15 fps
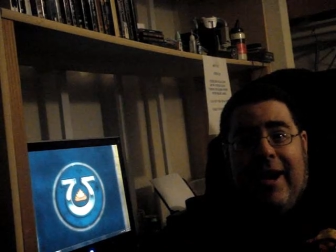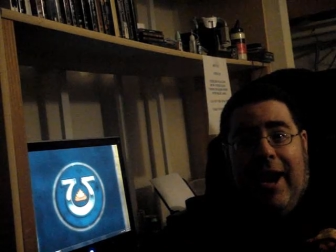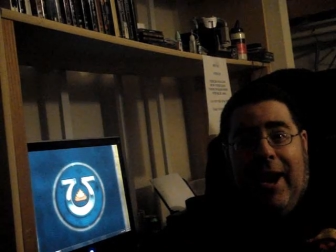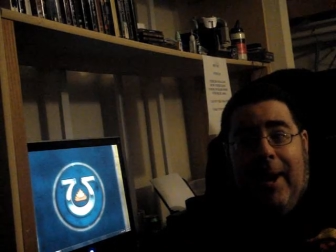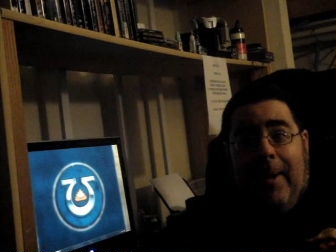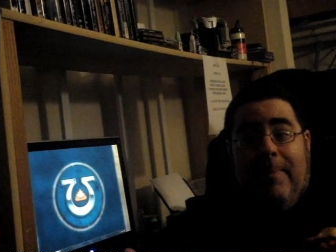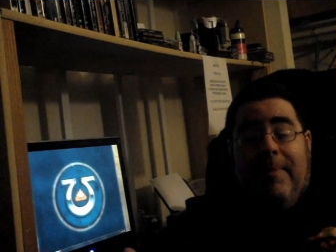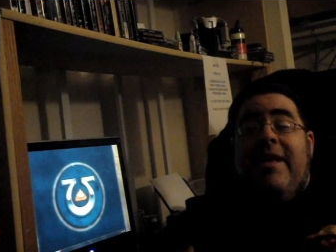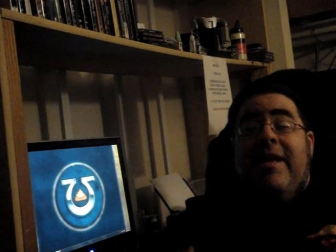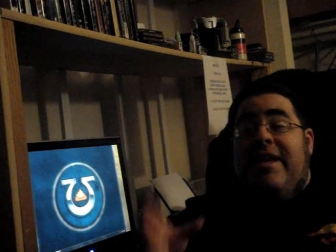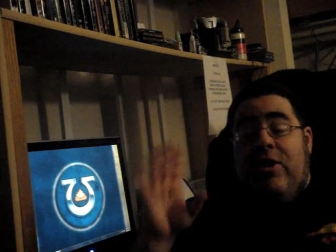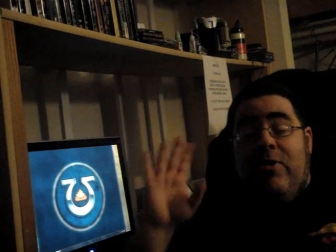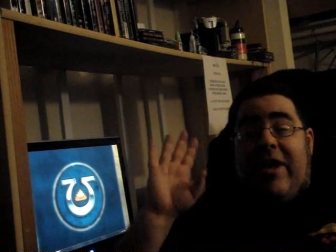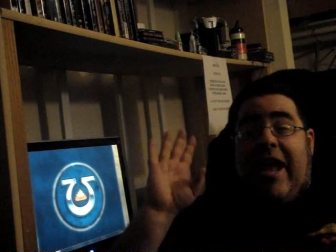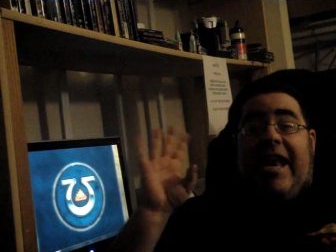
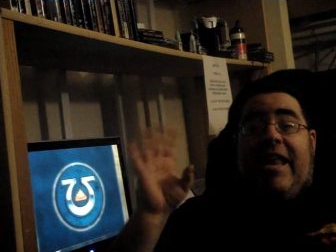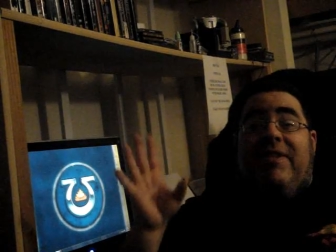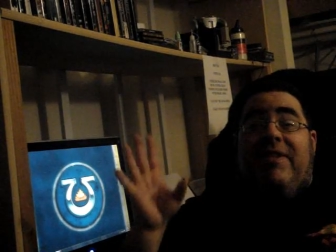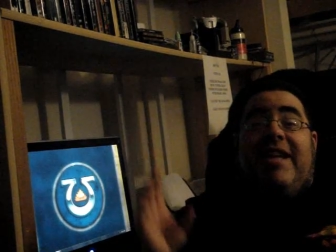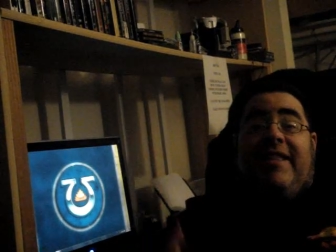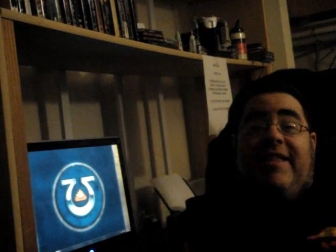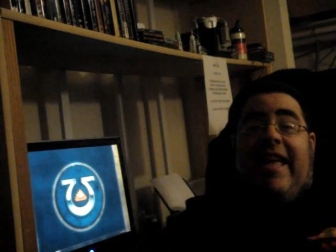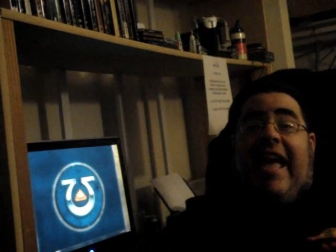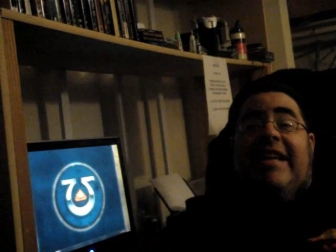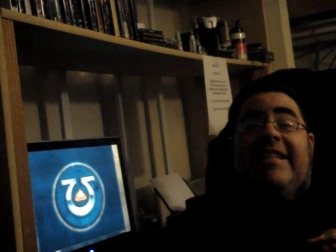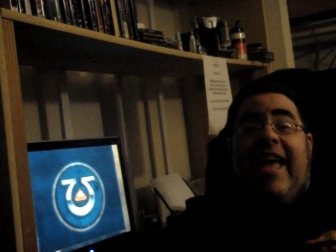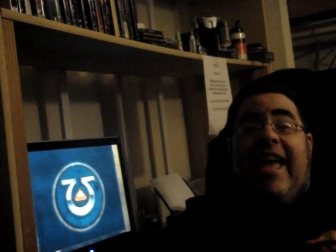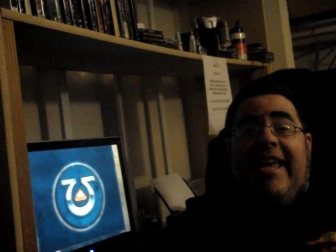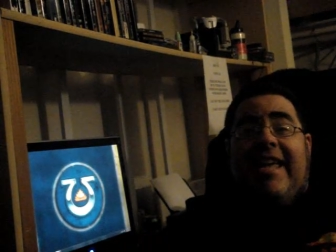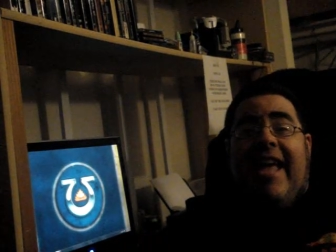You can't even take the
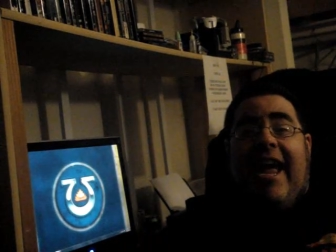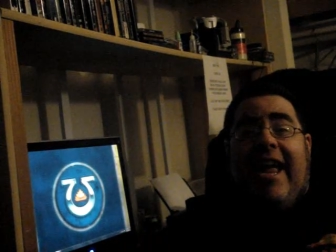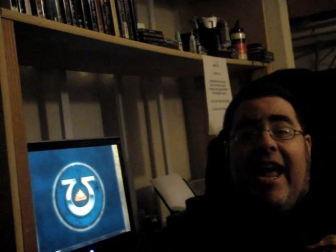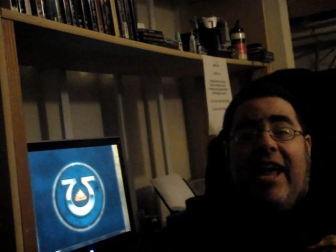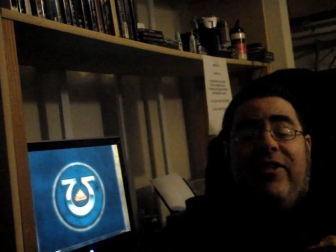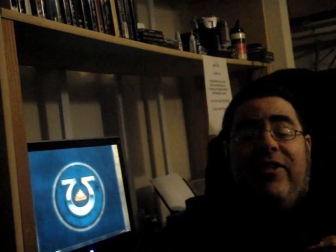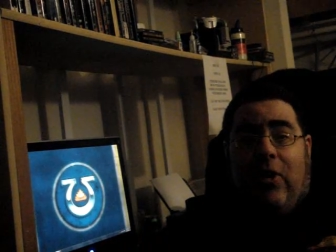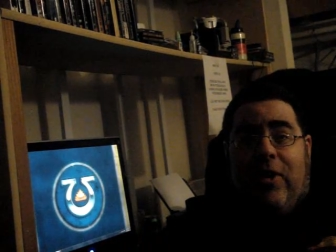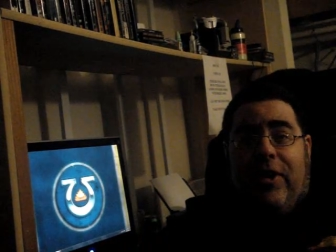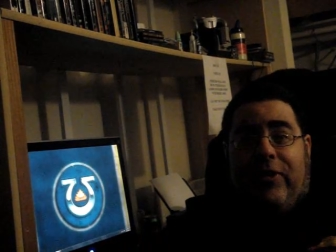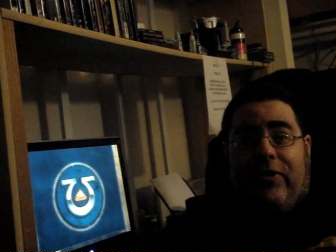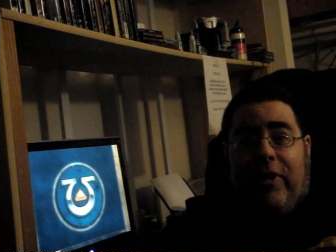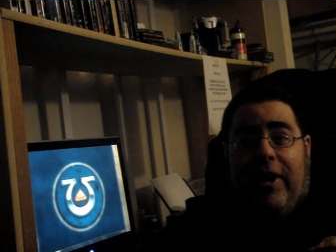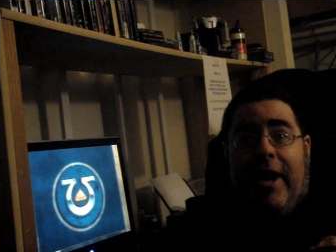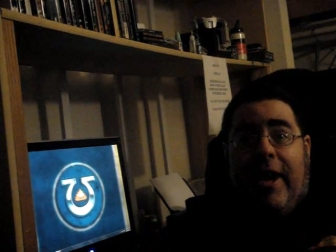SKKA
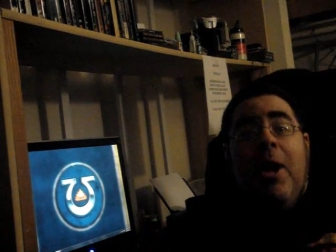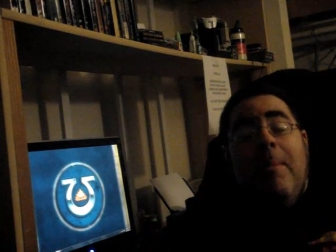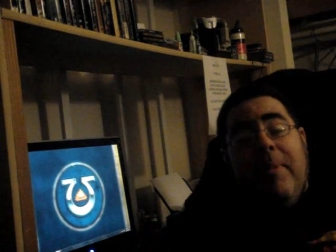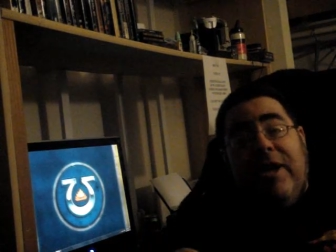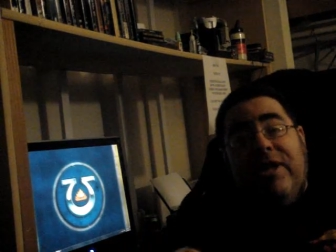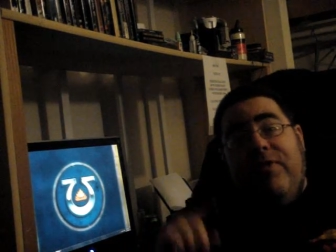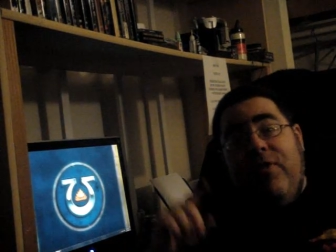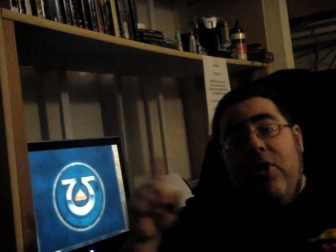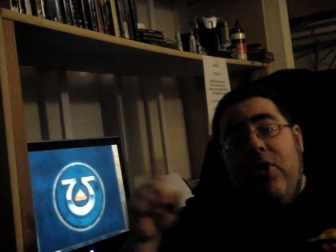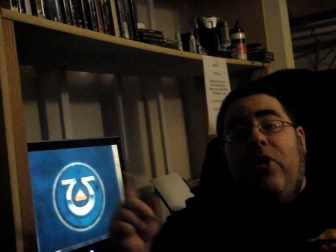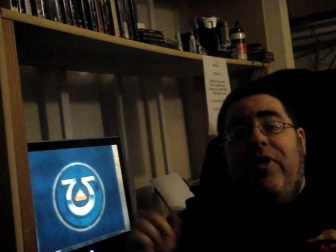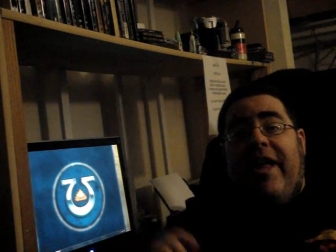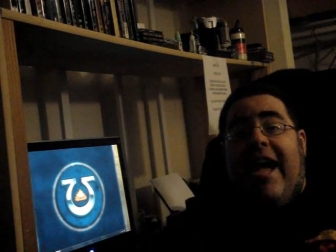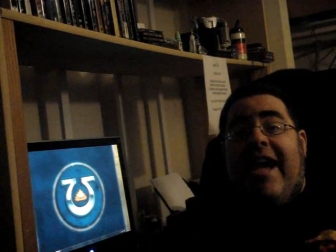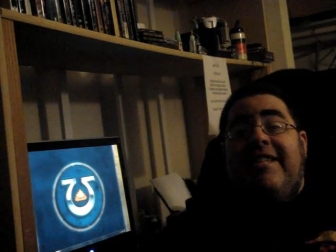seriously, because if you
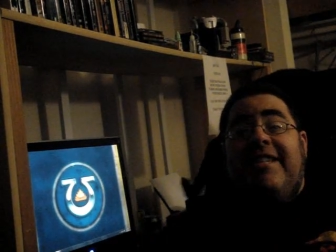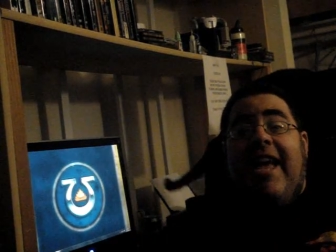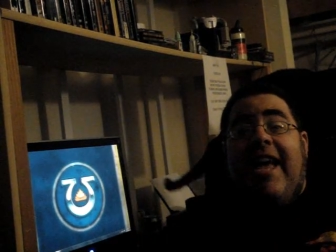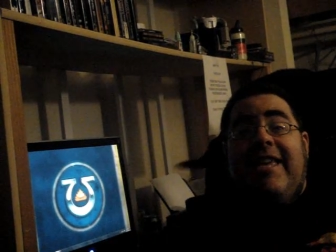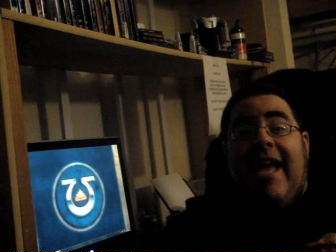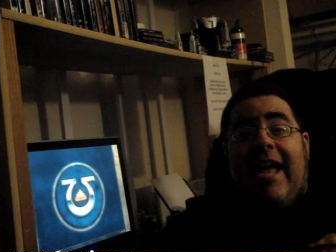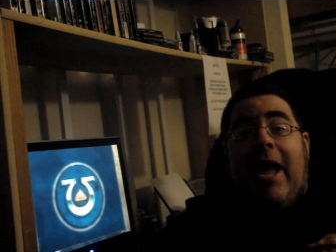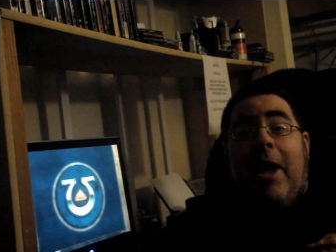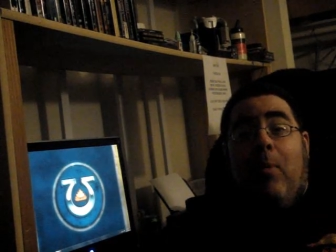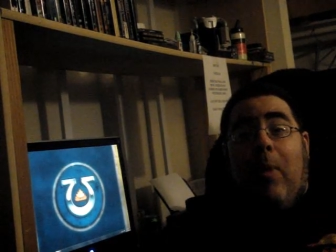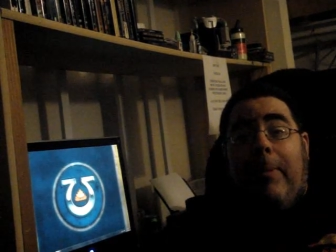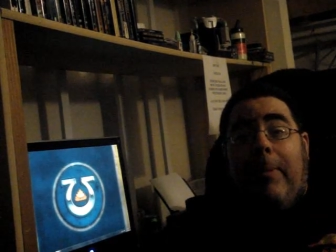go to the SKKA